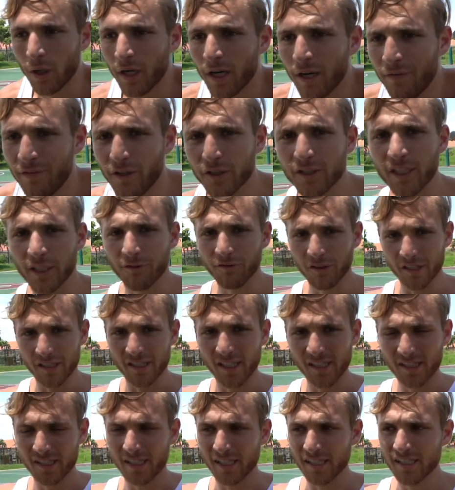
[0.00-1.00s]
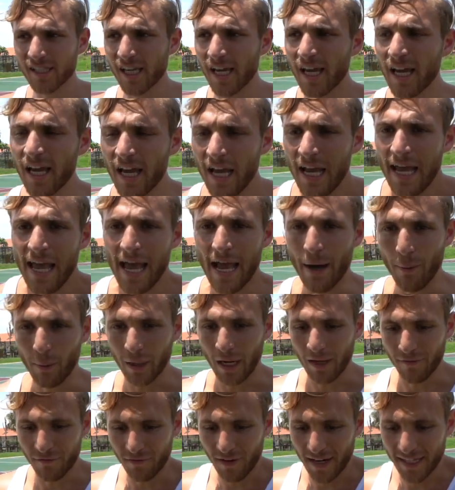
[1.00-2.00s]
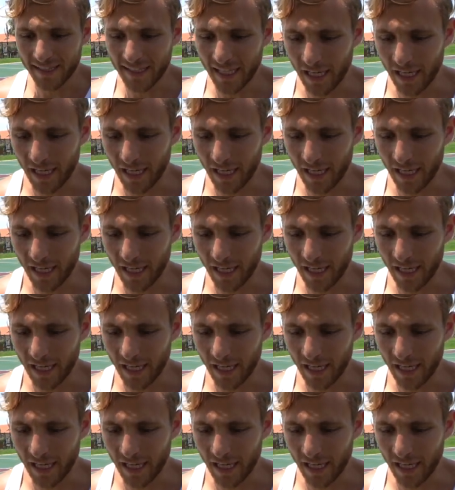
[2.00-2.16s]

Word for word: it feels like resistance. And when I fight